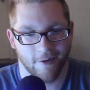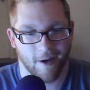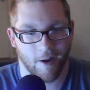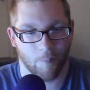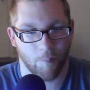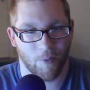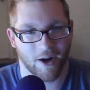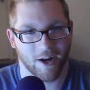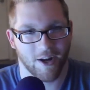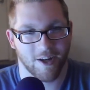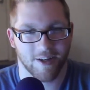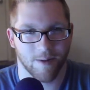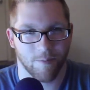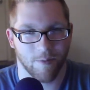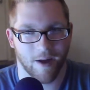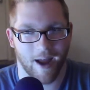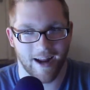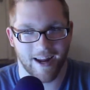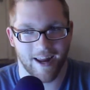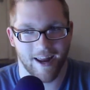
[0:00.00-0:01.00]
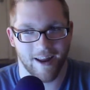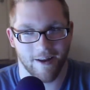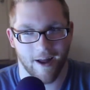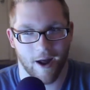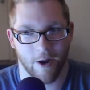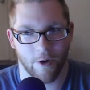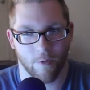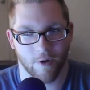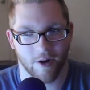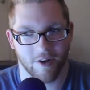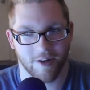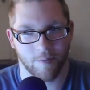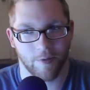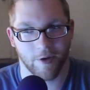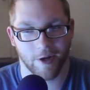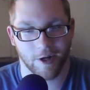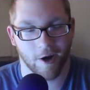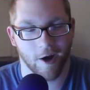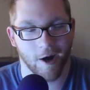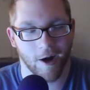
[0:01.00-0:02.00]
I'm not going to tip, I don't want to tip
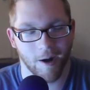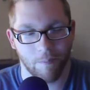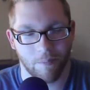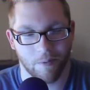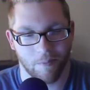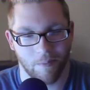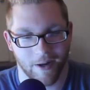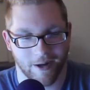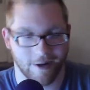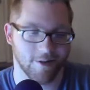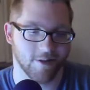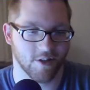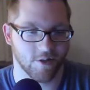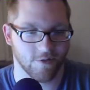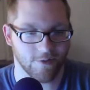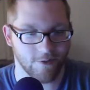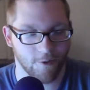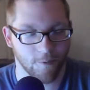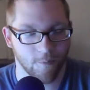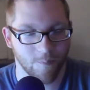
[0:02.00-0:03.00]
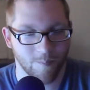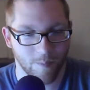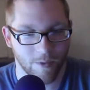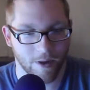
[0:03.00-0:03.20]
the cup because it's full.